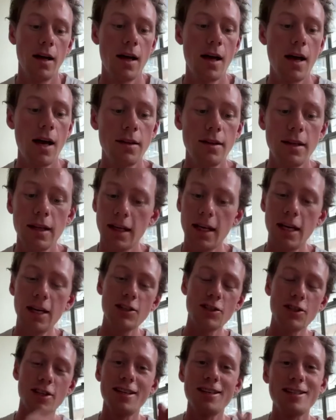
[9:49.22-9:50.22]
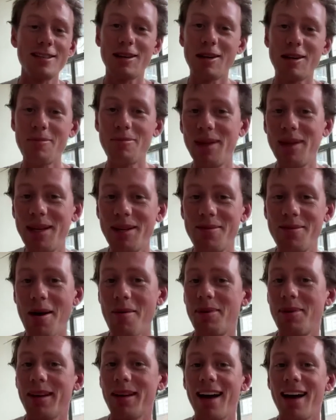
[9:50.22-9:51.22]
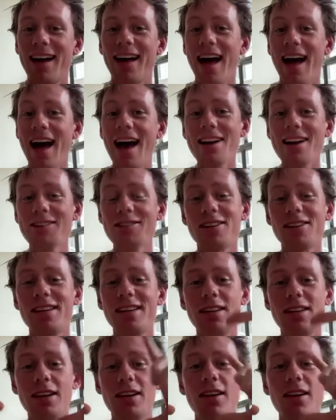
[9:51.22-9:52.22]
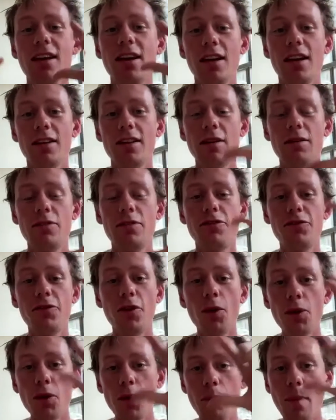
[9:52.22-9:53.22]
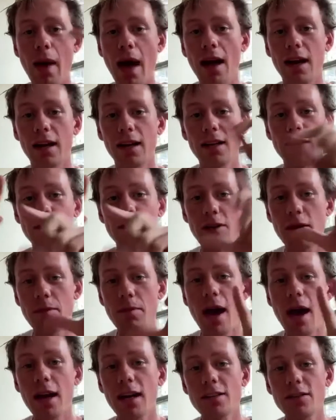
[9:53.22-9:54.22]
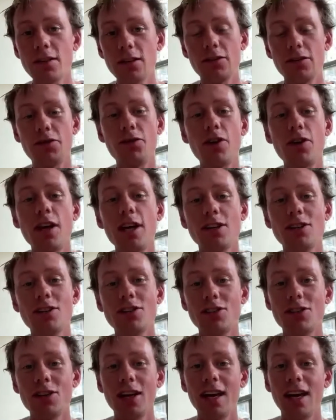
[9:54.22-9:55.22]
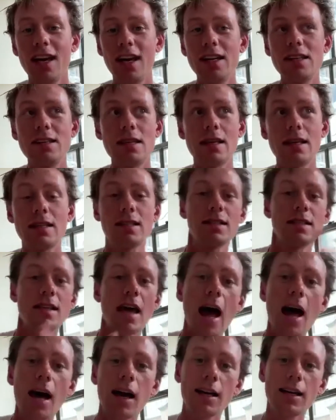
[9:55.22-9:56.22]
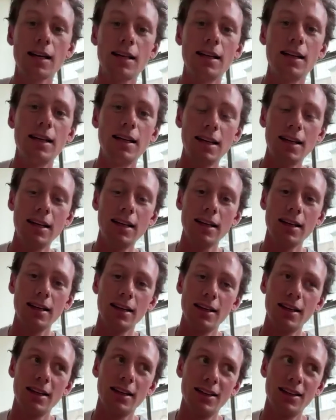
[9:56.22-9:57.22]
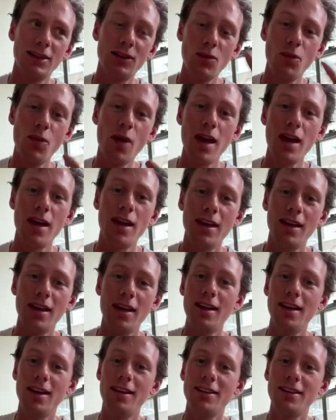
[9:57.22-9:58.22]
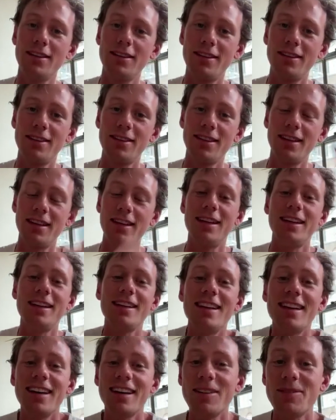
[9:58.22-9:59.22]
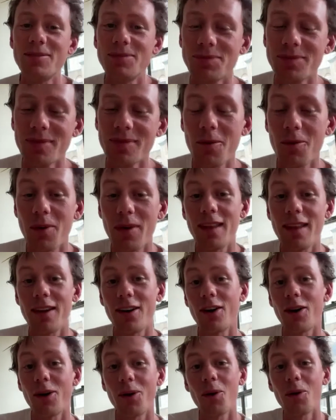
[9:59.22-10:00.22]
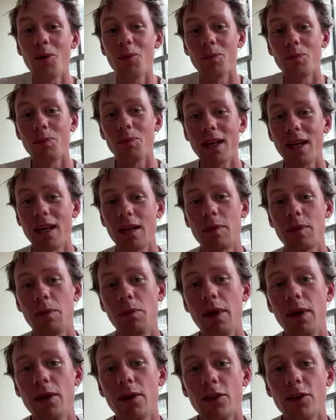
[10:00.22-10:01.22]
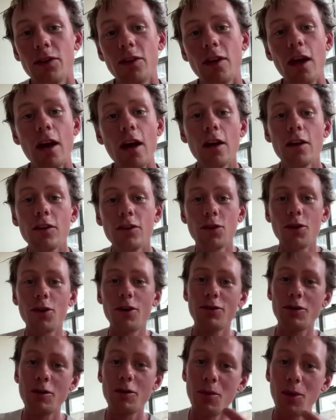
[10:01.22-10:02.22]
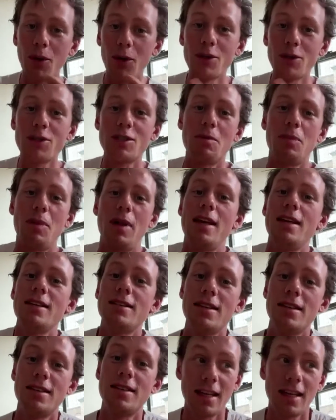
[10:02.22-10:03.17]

And the kitchen is a complete replica. Actually, the photo magnets or the magnets on the fridge is exactly the way it is in when they're home picking up the pills, sort of to merge the places.